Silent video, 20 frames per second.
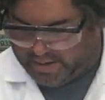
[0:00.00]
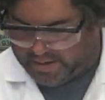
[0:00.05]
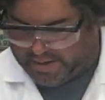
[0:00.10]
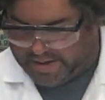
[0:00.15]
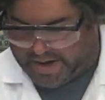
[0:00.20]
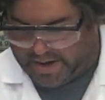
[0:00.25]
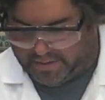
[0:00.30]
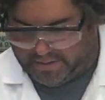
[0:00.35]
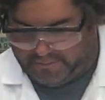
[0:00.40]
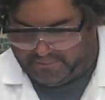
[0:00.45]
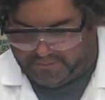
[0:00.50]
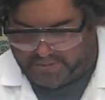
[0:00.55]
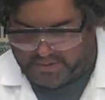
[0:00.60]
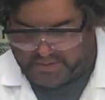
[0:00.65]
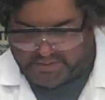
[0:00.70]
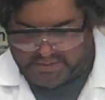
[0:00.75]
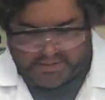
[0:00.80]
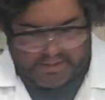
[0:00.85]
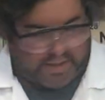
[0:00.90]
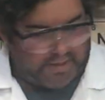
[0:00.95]
Now, the
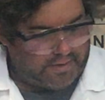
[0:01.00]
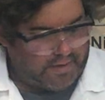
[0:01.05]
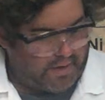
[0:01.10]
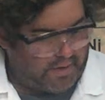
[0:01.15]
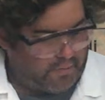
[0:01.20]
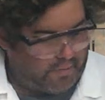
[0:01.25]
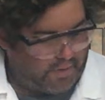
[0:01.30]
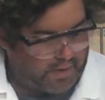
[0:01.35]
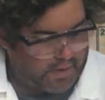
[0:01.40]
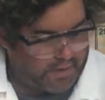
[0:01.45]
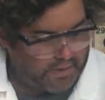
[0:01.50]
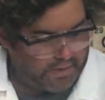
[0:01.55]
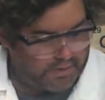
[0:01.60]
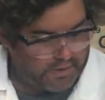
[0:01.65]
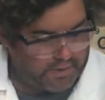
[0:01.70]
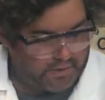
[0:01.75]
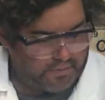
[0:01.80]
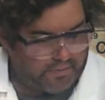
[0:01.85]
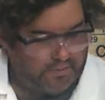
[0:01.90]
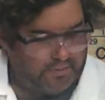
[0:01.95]
first thing that we're going to
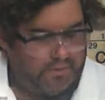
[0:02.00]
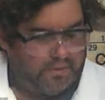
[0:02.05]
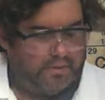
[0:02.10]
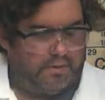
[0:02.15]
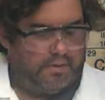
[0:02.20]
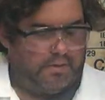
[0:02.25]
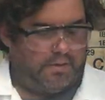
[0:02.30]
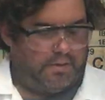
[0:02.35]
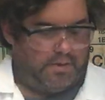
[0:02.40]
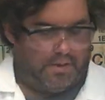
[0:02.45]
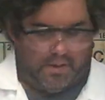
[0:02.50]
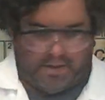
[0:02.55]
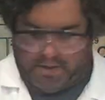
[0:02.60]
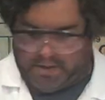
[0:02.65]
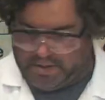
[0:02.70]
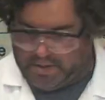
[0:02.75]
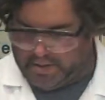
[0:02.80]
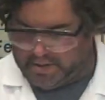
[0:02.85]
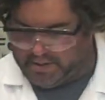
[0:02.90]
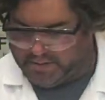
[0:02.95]
do
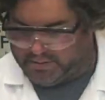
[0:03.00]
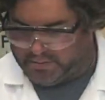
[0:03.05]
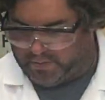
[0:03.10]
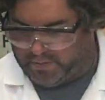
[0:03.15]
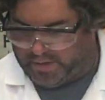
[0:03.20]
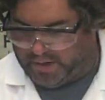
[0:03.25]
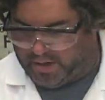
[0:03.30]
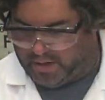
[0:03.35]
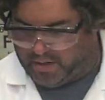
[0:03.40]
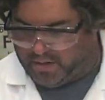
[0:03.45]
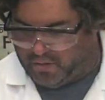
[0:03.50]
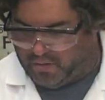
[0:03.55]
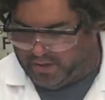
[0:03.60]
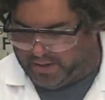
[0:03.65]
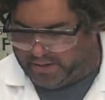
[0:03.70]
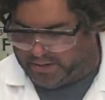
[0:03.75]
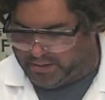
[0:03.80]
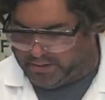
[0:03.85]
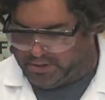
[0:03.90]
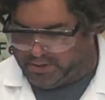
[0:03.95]
is we are
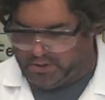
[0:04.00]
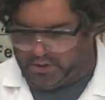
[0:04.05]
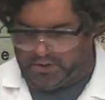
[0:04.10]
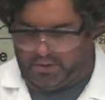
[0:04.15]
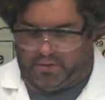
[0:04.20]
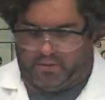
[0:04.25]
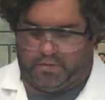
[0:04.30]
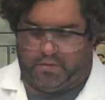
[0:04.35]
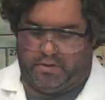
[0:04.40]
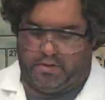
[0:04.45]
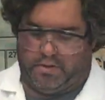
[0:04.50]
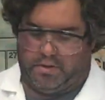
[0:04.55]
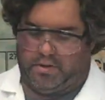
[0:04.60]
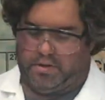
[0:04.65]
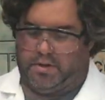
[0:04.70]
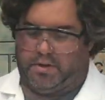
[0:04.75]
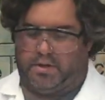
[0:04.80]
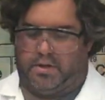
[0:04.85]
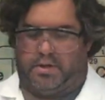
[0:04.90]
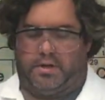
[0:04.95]
going to
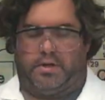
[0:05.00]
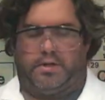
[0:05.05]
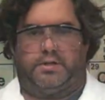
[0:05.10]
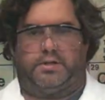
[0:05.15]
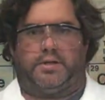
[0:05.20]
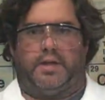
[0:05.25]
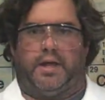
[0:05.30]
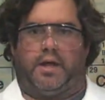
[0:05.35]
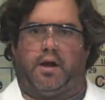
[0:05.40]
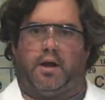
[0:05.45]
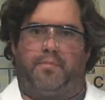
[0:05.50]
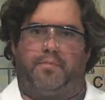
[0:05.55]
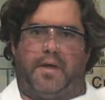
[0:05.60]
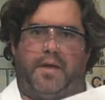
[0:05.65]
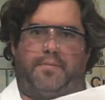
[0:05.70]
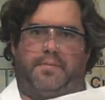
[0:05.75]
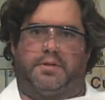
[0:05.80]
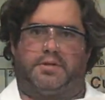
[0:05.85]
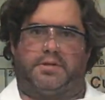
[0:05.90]
take our paper